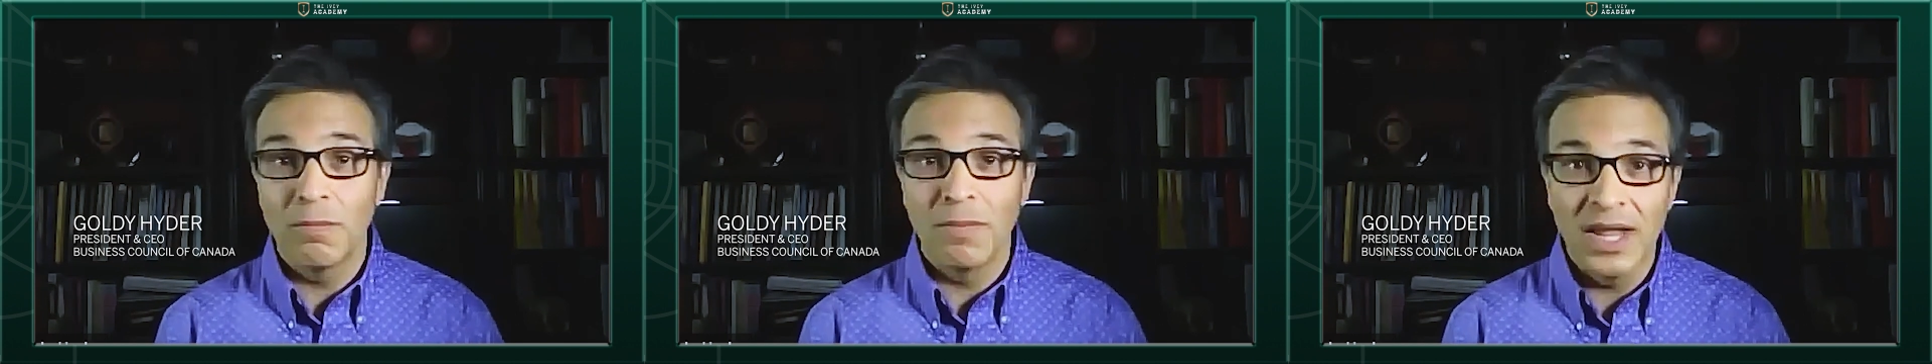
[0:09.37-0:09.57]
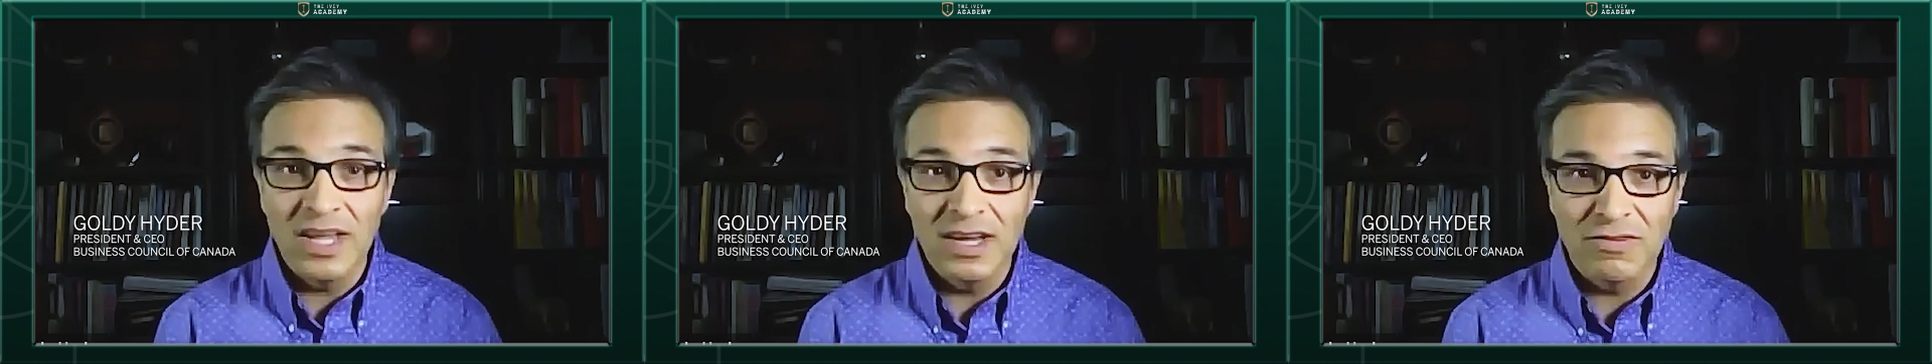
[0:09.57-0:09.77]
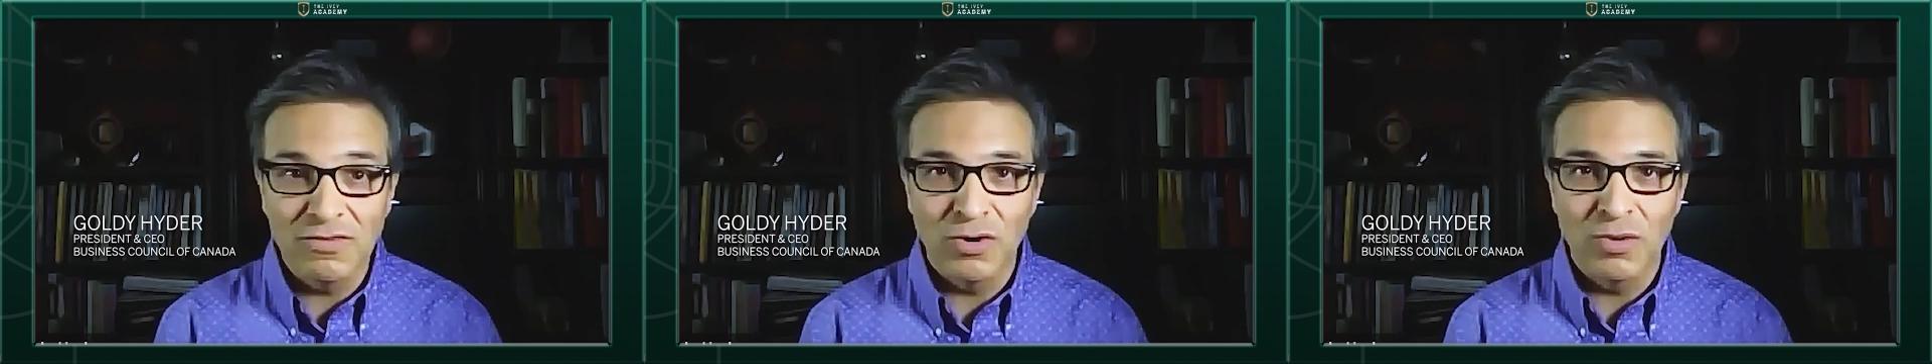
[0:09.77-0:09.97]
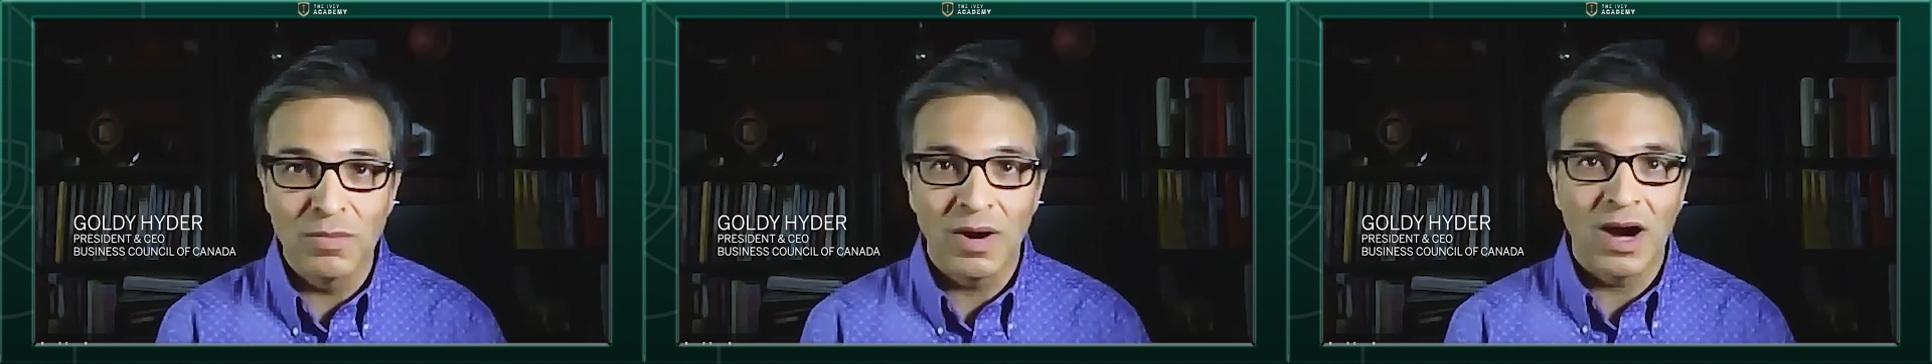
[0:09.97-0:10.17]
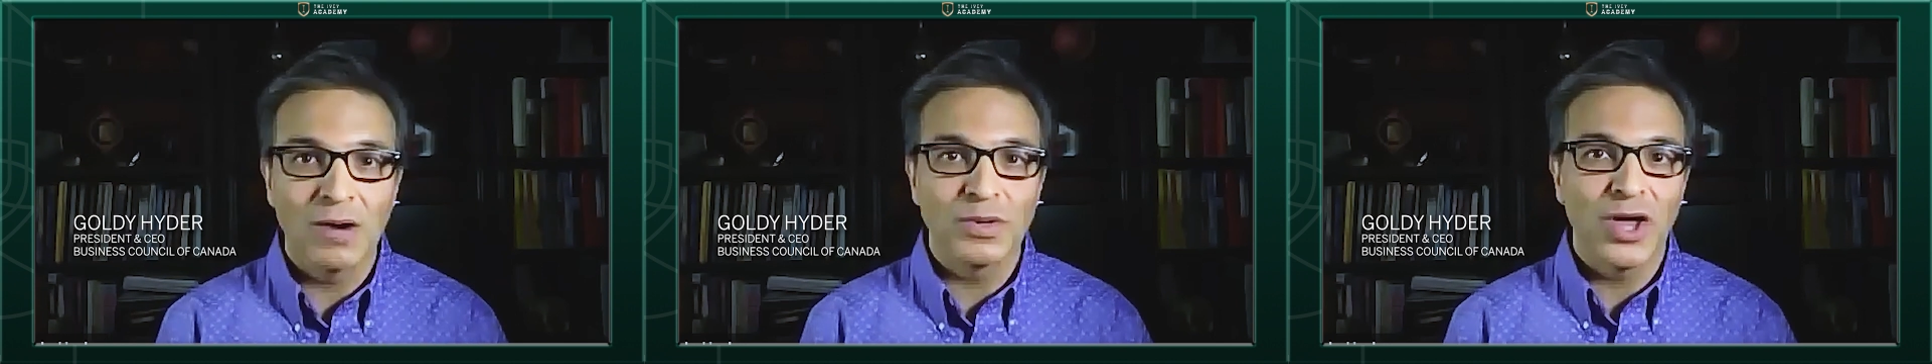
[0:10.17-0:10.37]
many of whom
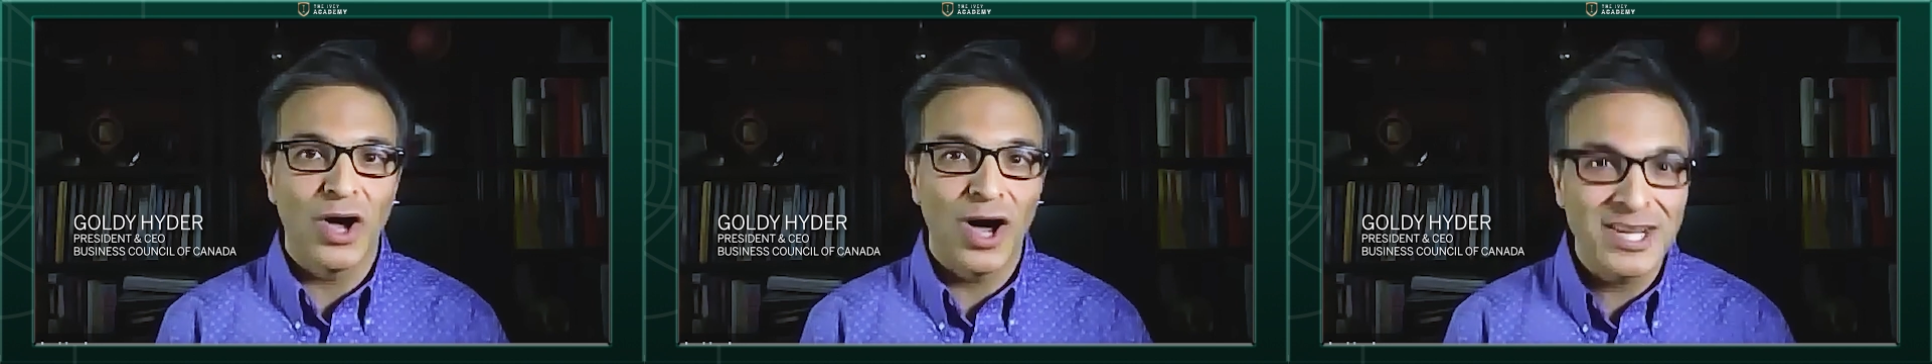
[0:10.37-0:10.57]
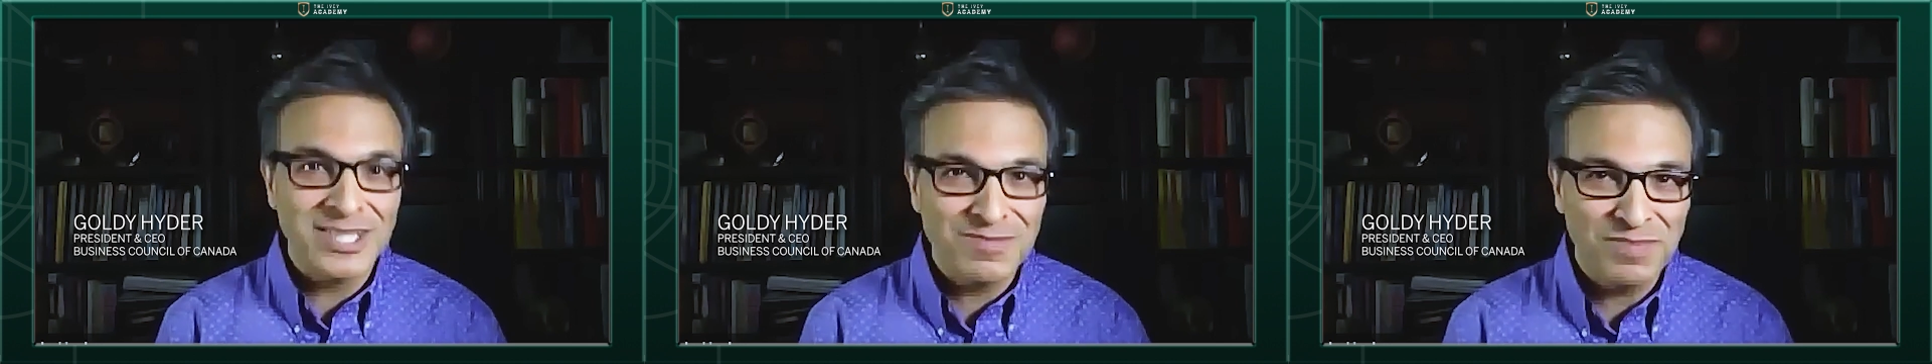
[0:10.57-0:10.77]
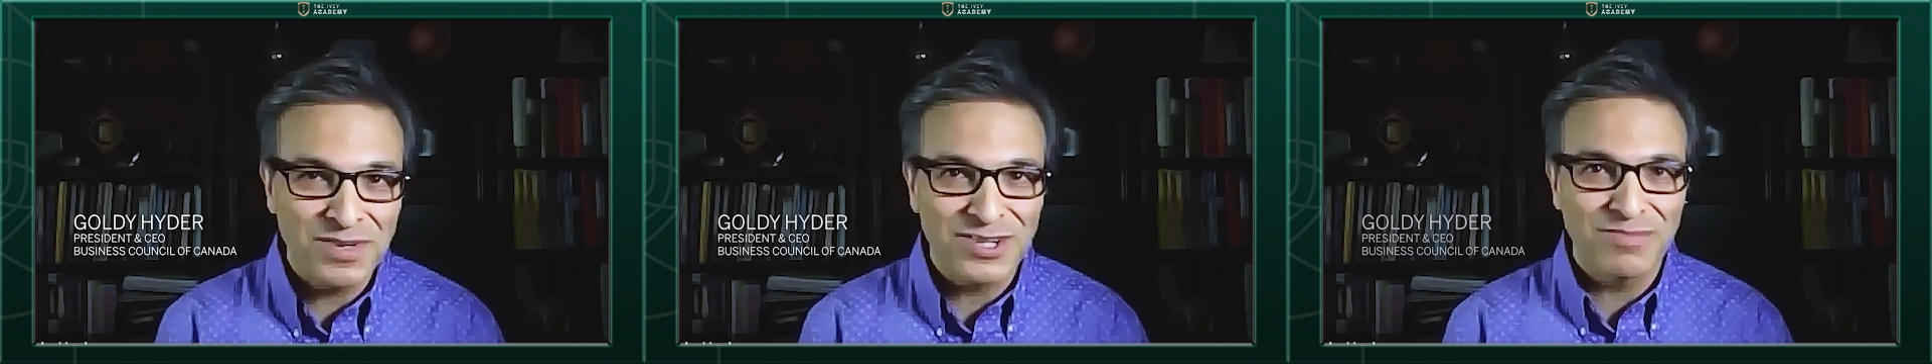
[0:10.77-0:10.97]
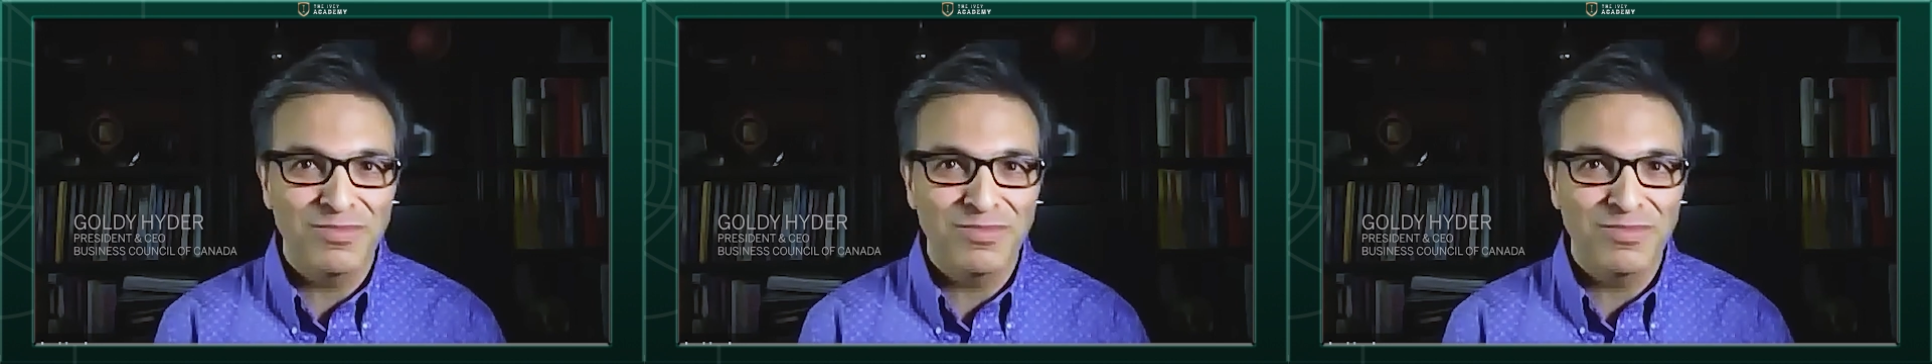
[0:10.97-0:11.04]
are with hospital